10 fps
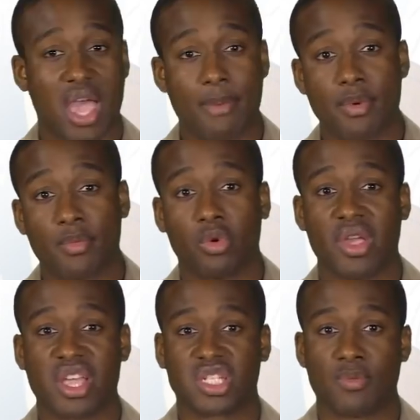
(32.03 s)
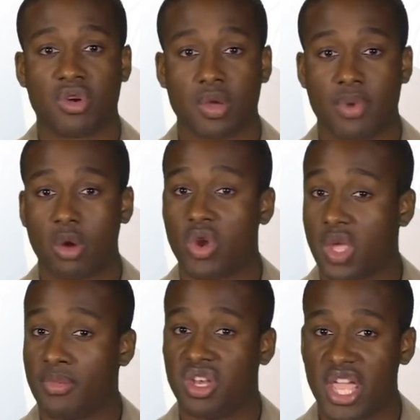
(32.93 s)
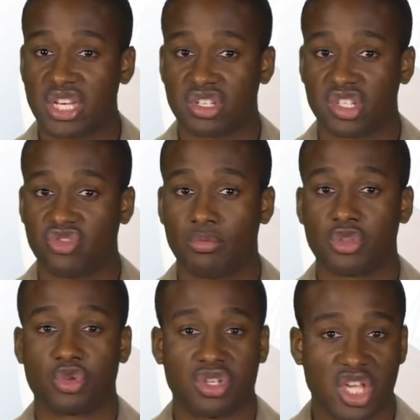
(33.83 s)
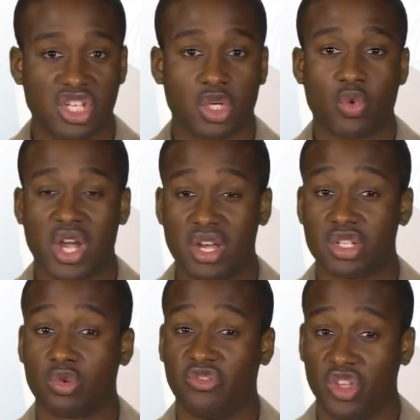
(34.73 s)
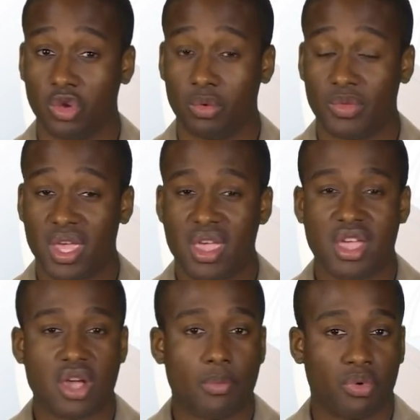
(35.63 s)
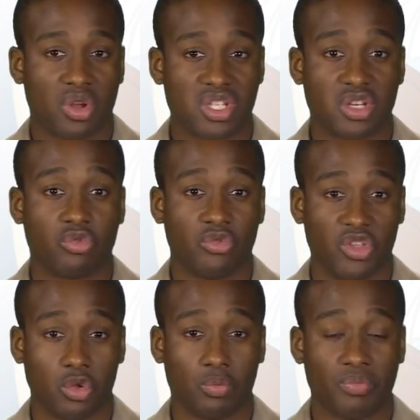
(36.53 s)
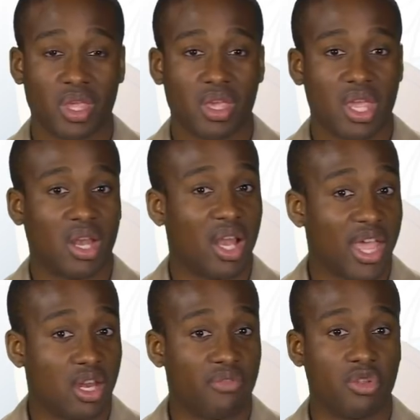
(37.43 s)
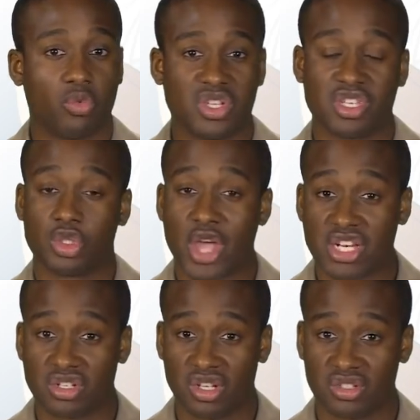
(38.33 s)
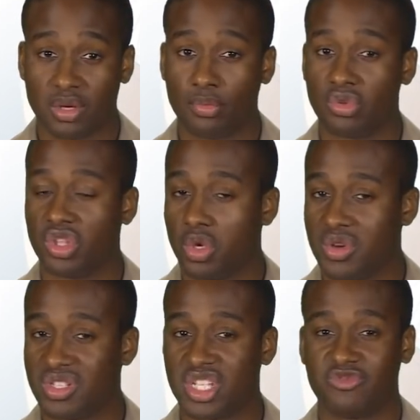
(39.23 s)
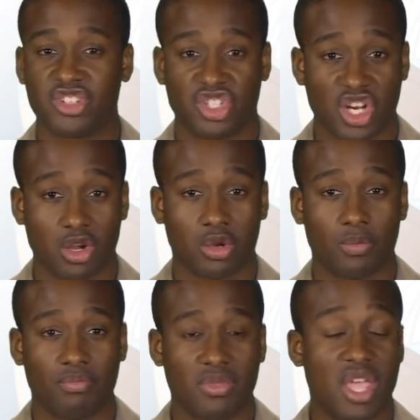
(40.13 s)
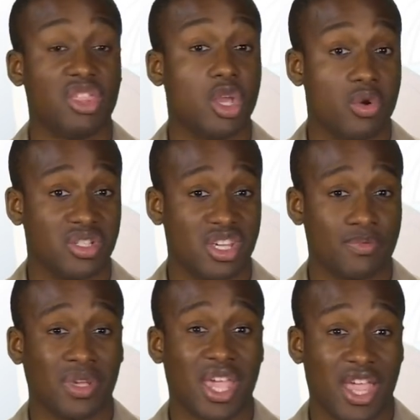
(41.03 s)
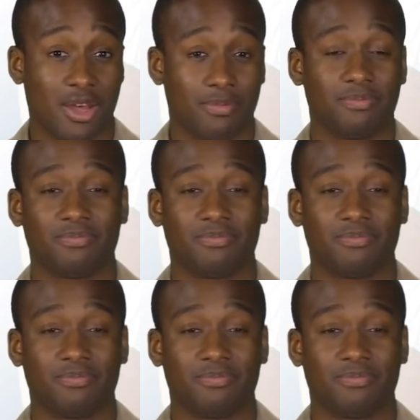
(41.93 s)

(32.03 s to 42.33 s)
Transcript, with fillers: Admiral Moran spoke about recommendations from the Strategic Readiness Review and Comprehensive Review in light of the recent tragedies aboard the USS Fitzgerald and USS McCain.